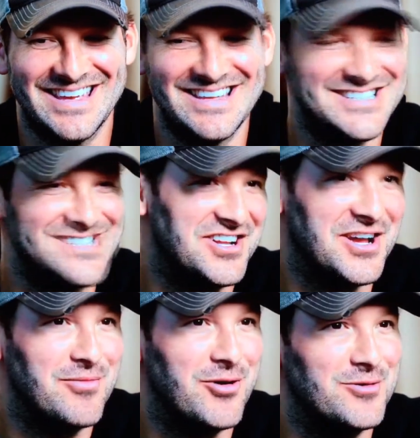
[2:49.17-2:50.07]
I think it's easy to
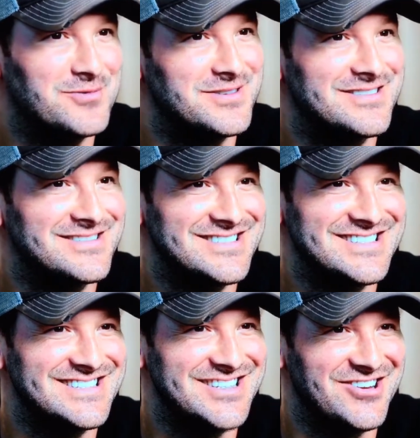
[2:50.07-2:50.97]
come home and
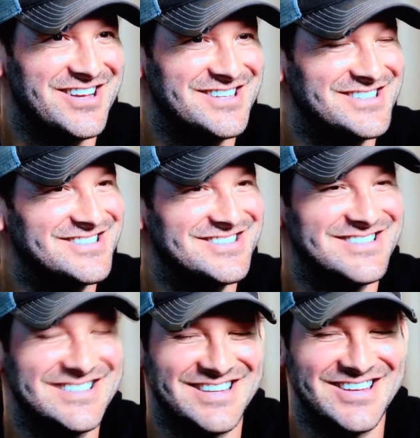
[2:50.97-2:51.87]
see your kids,
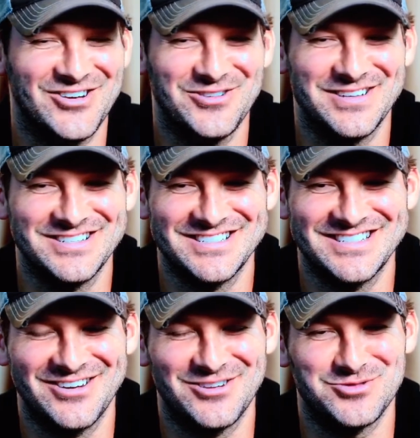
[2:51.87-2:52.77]
you know, and
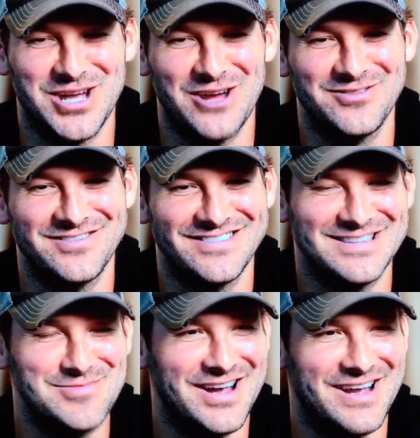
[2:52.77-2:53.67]
just hear them shouting
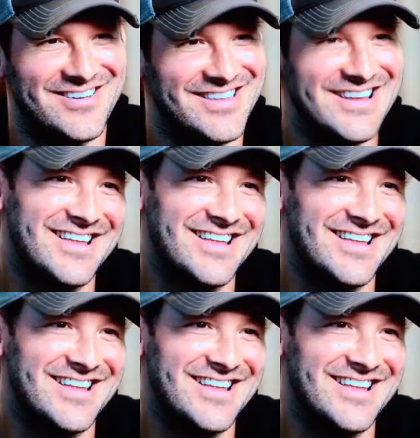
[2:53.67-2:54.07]
in the background